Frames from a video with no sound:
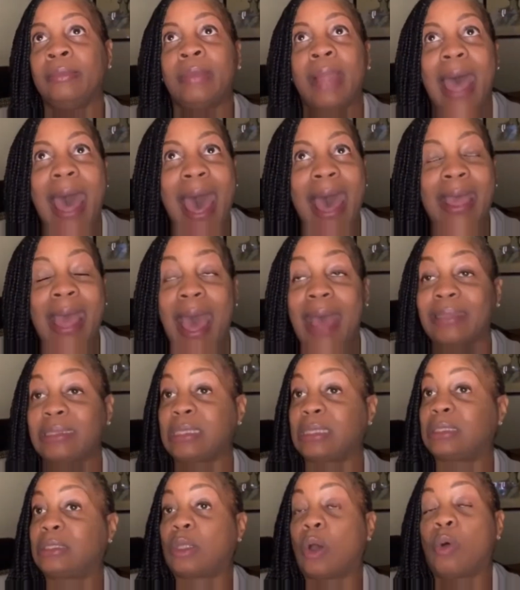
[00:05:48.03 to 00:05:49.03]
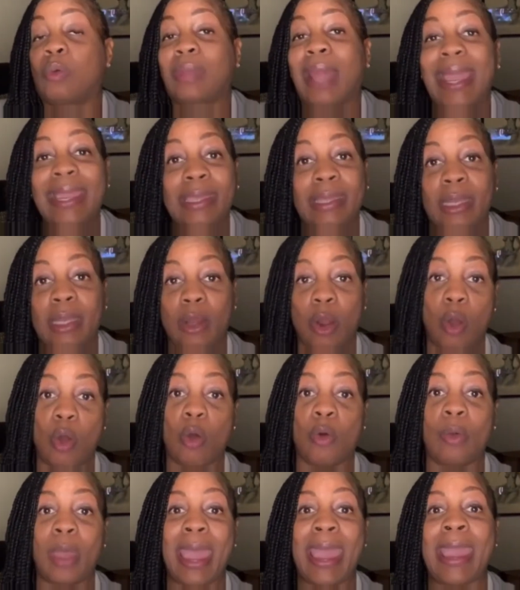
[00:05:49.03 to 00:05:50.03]
I just don't like it at
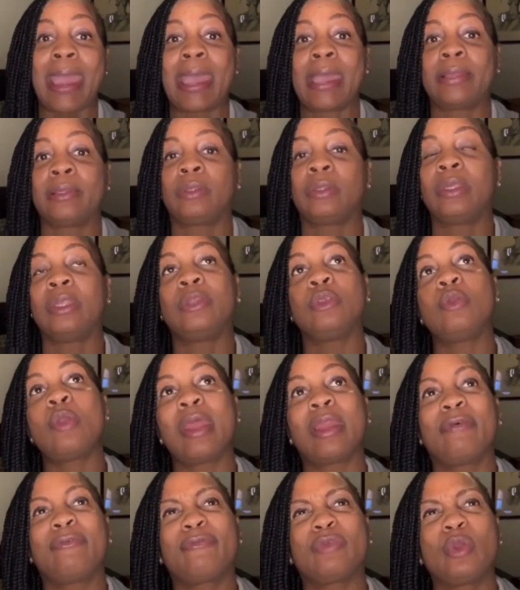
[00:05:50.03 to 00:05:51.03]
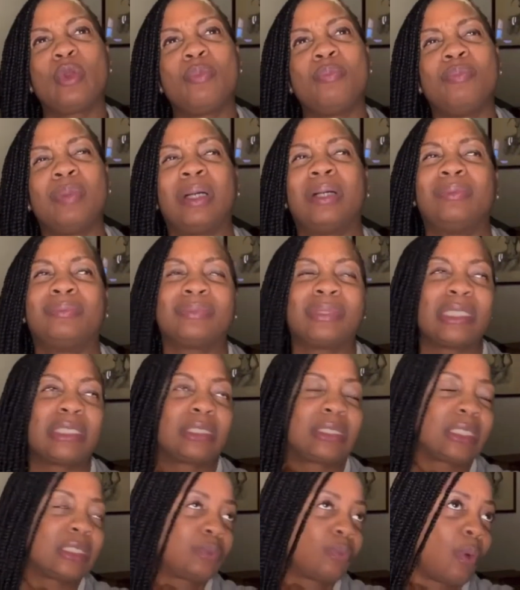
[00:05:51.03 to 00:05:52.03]
all. And you had a few, well,
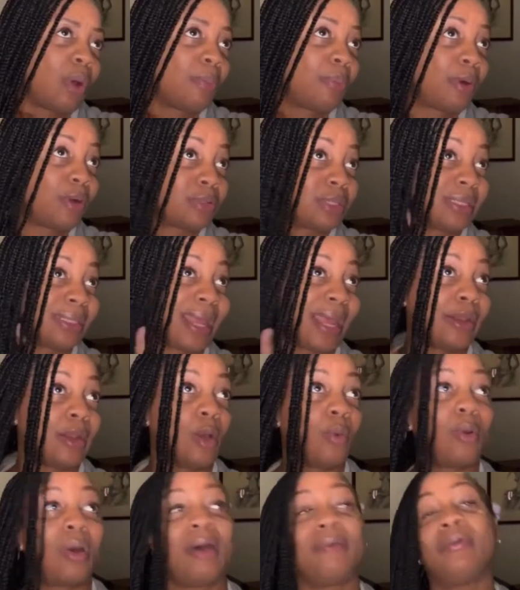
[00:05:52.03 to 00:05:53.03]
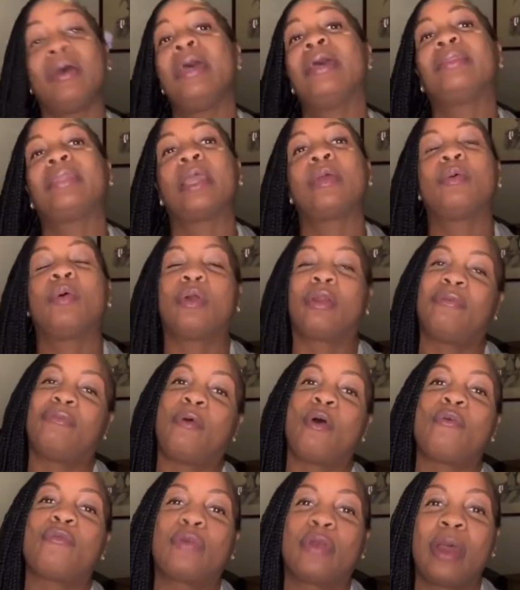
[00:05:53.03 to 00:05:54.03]
just one person that I know of, they want to
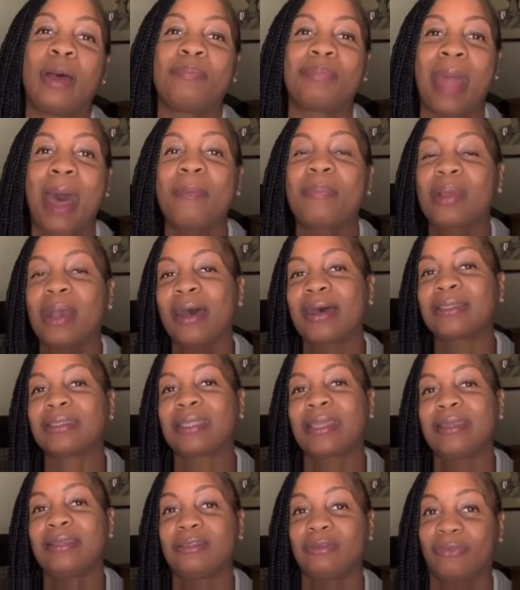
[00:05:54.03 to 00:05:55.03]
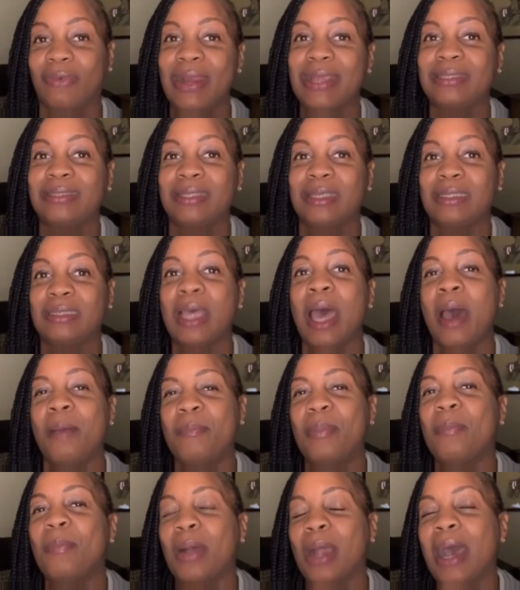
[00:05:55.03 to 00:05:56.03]
vote for him, not because he's racist,
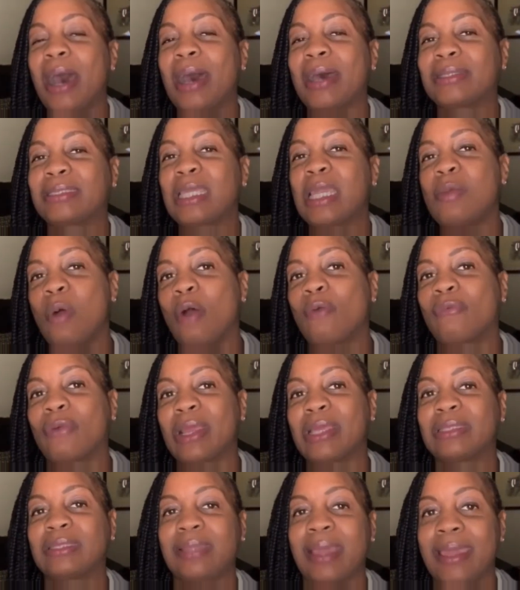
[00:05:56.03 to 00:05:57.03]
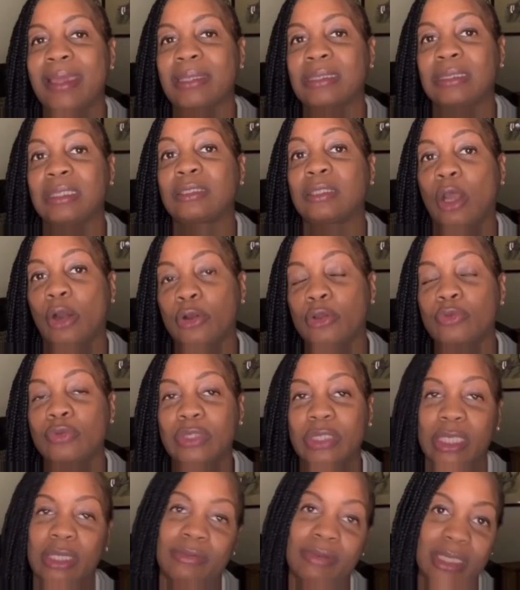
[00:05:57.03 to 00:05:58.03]
but because he won't raise taxes. Are you
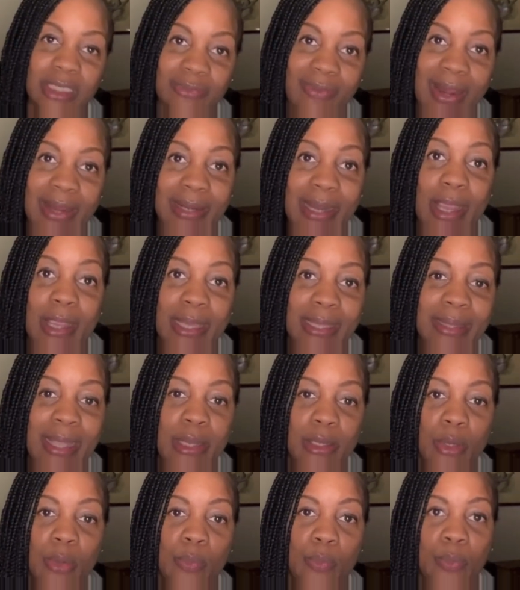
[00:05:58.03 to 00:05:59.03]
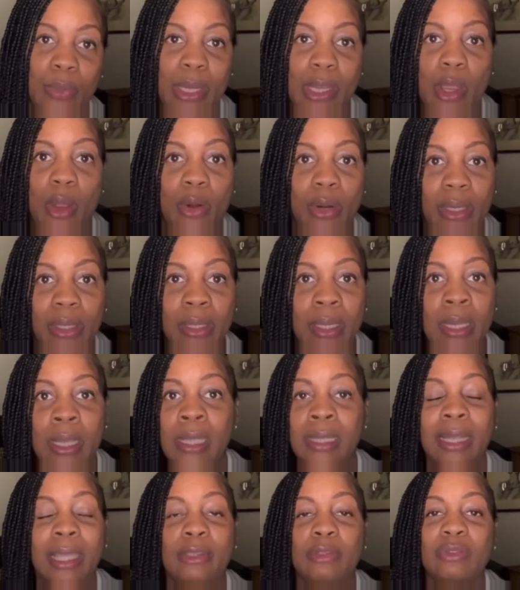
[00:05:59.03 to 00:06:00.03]
serious right now? They know who they are.
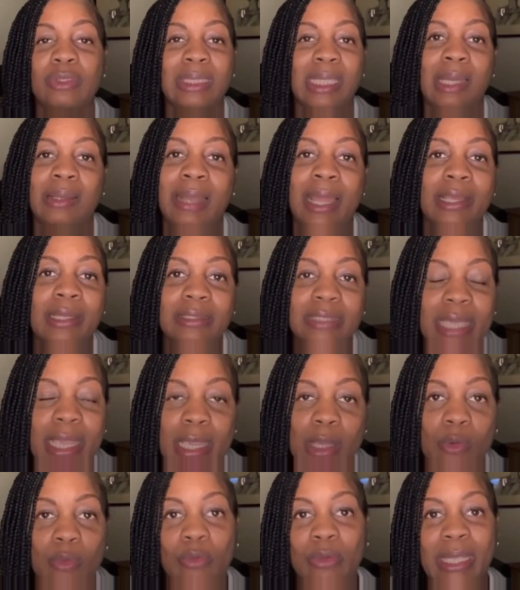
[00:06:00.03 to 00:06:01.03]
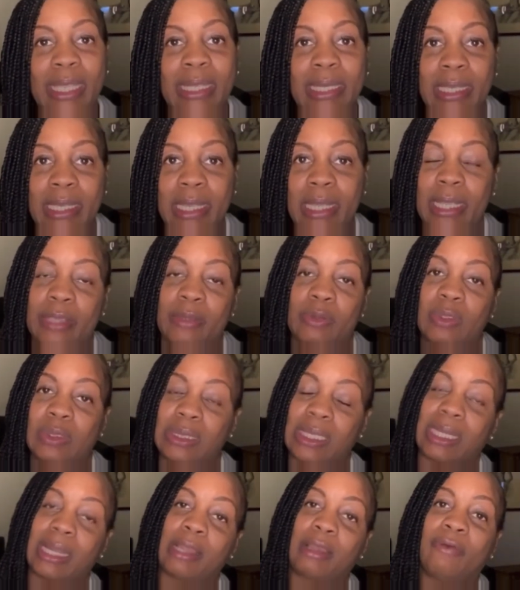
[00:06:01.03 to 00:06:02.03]
Like, you sound like a daggone idiot and you
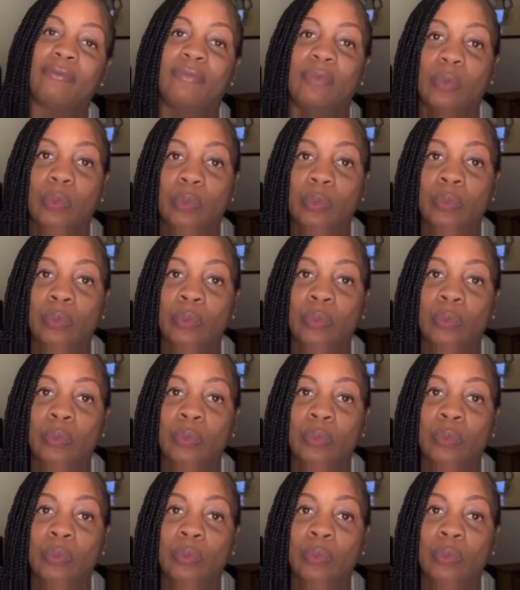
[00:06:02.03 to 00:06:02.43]
sound like a fool.